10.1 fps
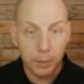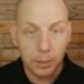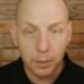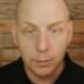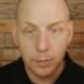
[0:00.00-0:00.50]

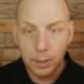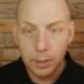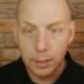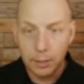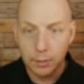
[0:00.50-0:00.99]
because
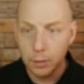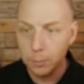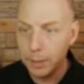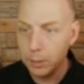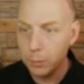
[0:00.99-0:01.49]
it's a little
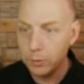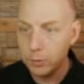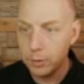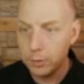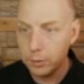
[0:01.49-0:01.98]
big, which
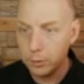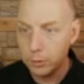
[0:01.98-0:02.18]
is easy to do.